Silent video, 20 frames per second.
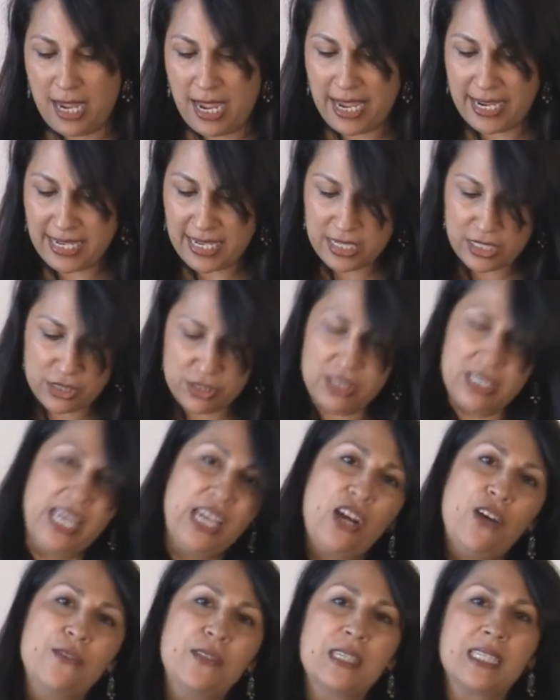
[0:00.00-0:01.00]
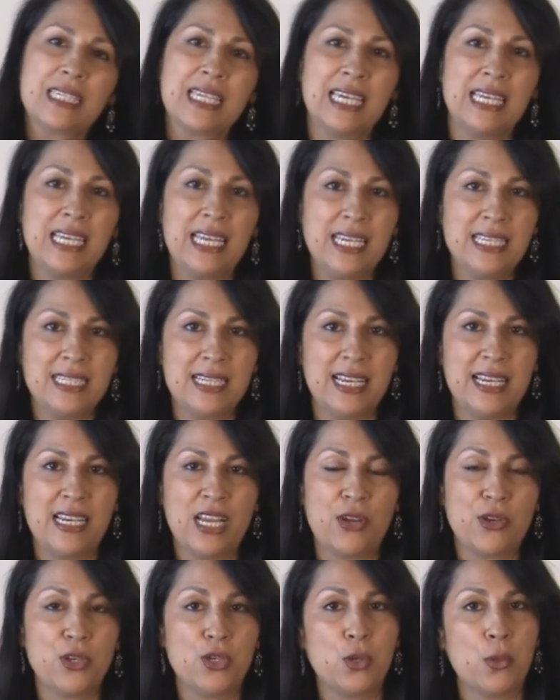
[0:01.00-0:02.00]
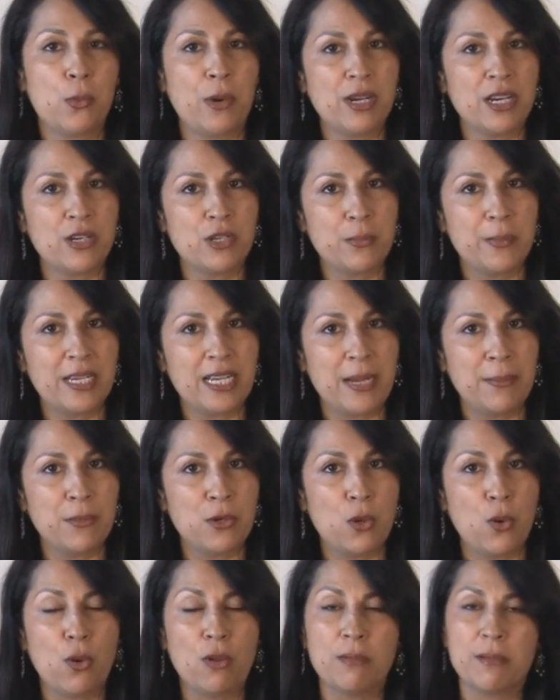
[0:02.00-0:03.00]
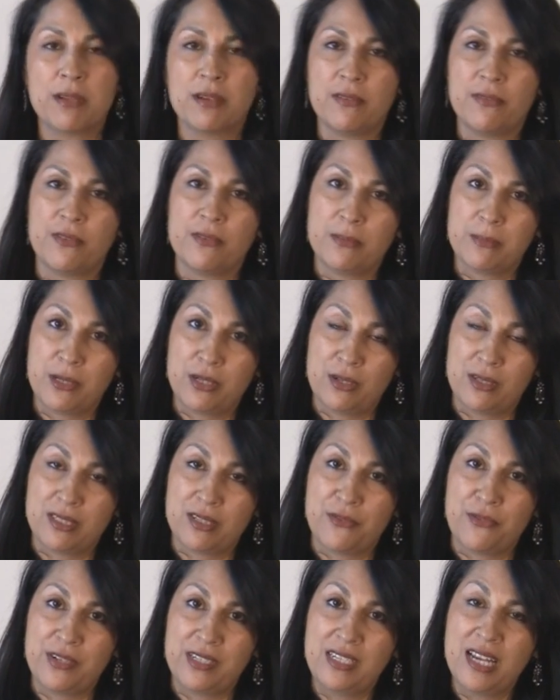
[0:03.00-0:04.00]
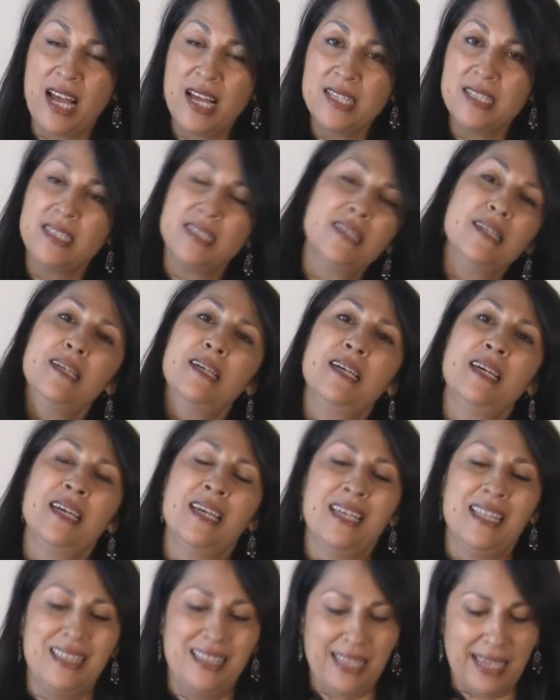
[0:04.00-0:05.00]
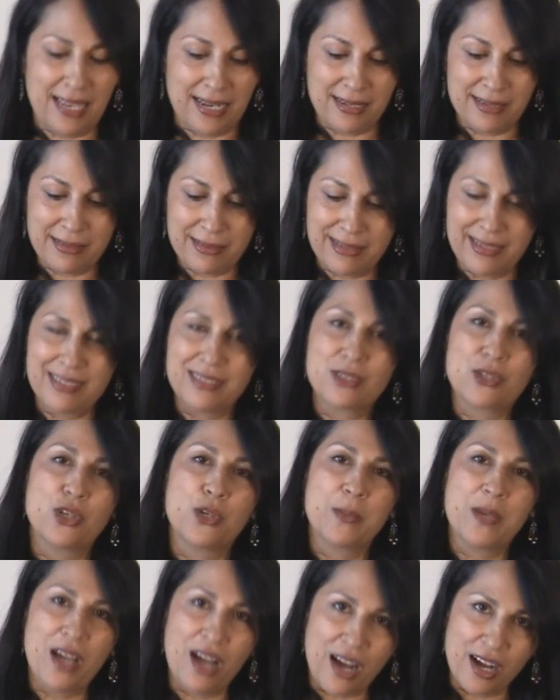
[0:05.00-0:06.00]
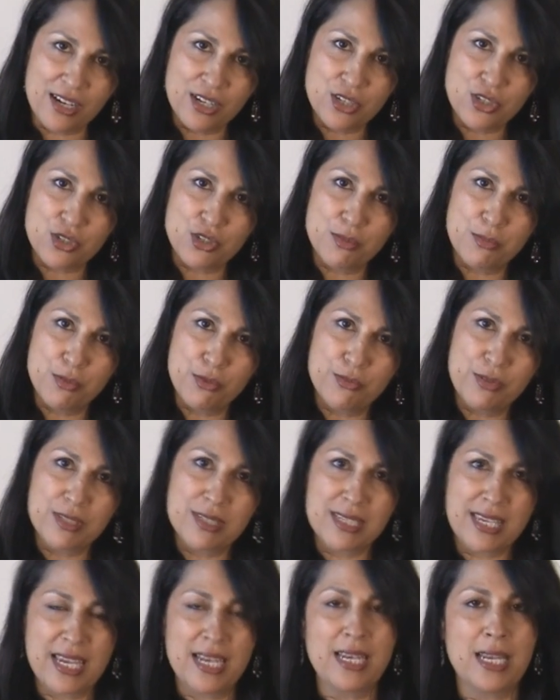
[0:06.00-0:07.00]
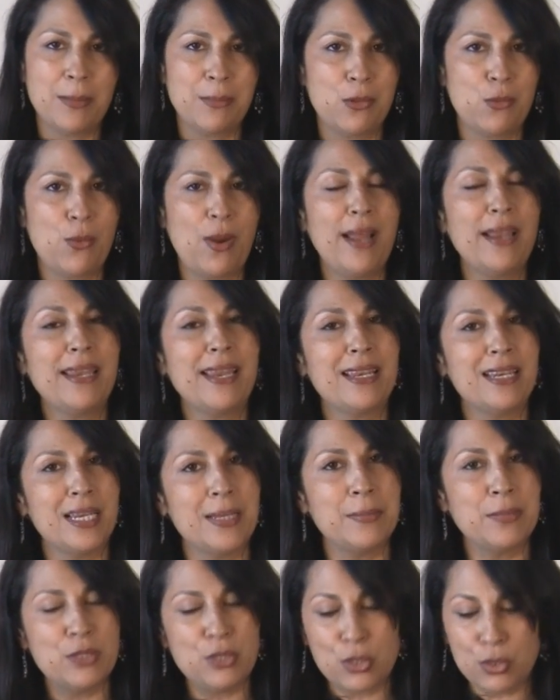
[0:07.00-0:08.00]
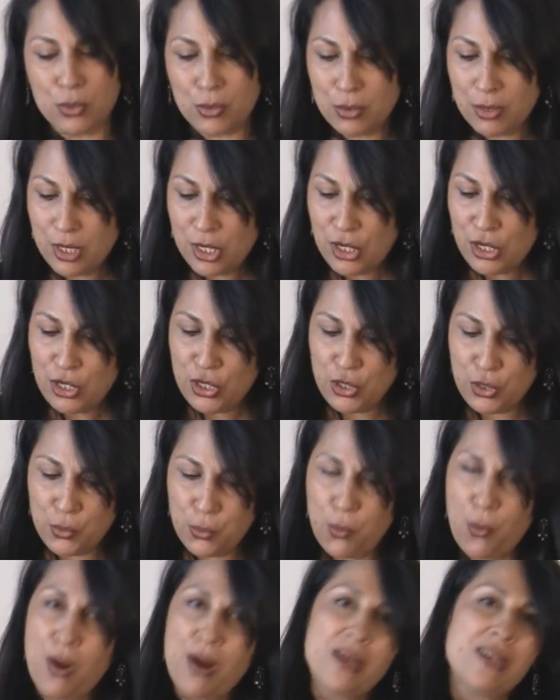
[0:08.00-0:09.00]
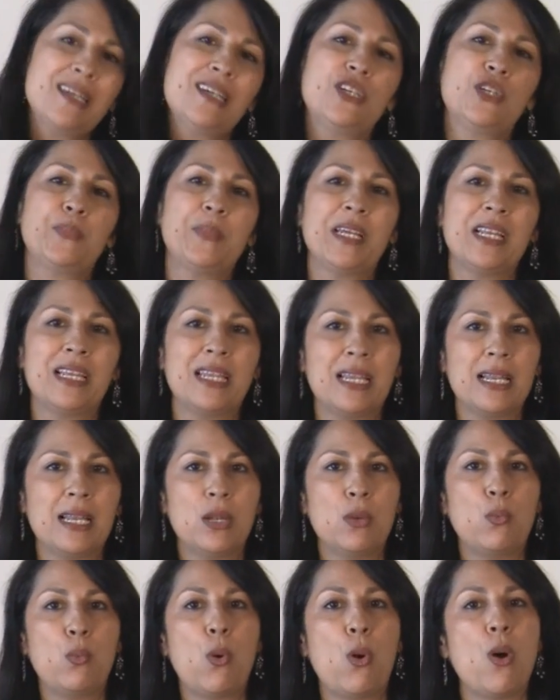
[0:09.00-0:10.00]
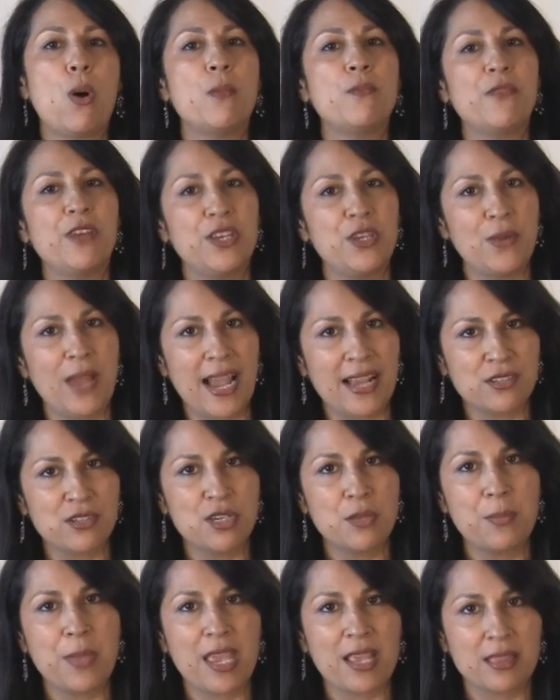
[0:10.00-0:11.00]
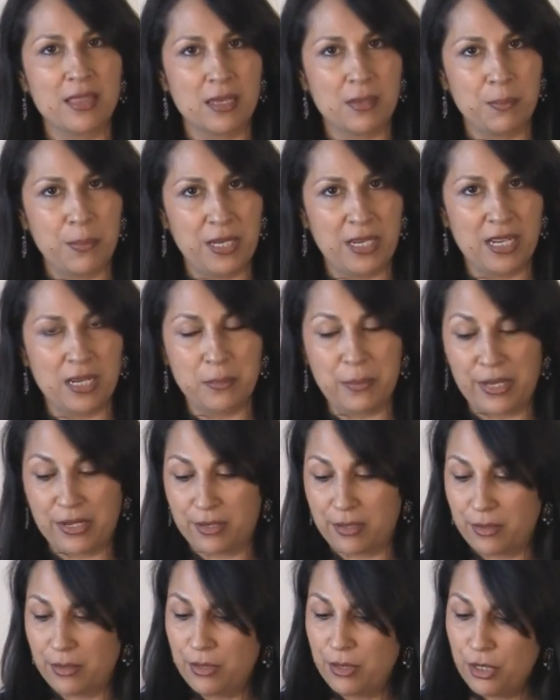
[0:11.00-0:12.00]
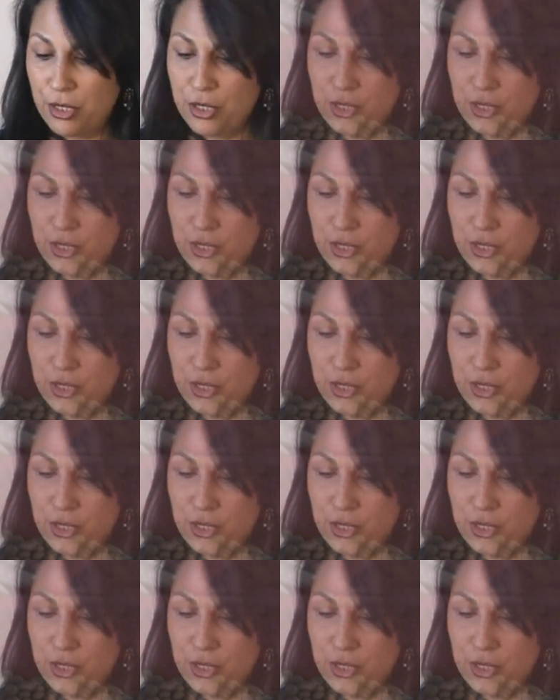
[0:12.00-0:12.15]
I can take off the skin easily. Now you don't want it to become cold, because if it does, then it's going to be harder to remove the skin, number one. And number two, you want it to be a little warm when you actually make the peanut butter.